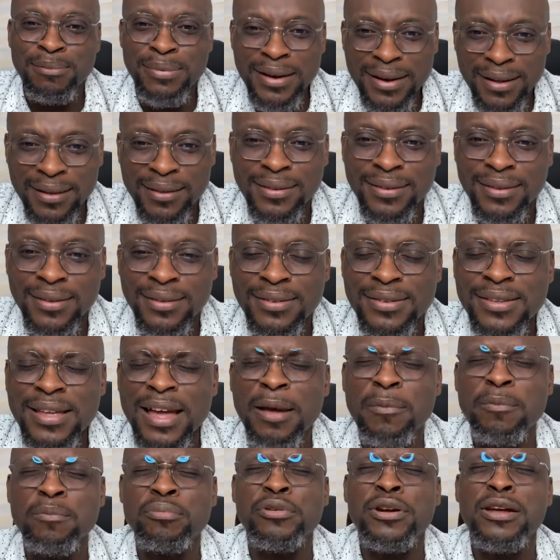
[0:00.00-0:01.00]

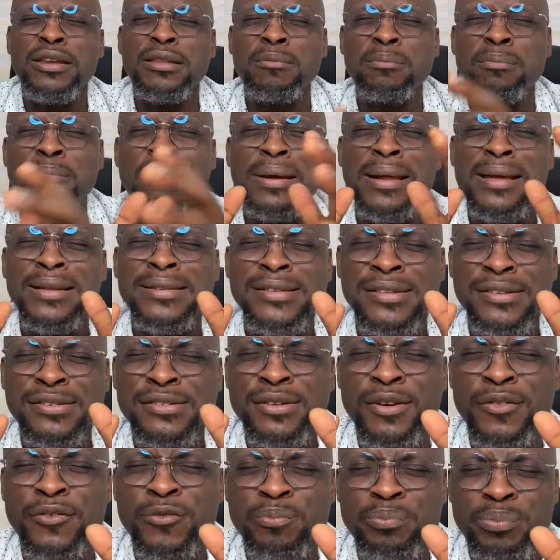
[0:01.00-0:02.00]
Blessings. I pray the
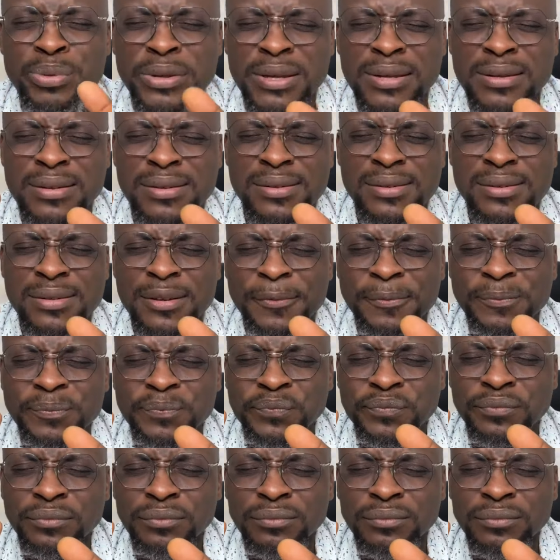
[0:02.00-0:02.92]
blessings of peace.